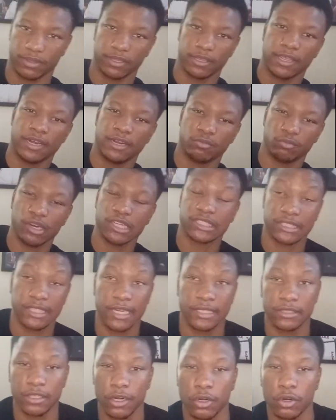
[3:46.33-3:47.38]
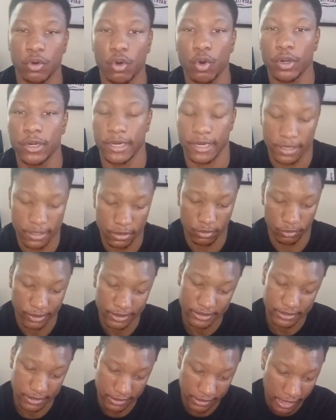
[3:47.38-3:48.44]
in the rest of that third quarter and the
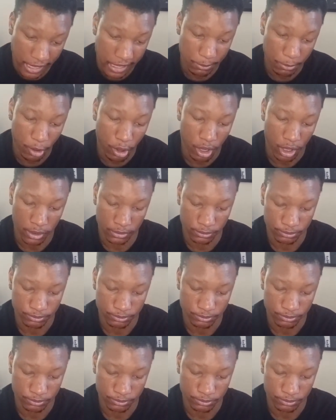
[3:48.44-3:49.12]
rest of the game on.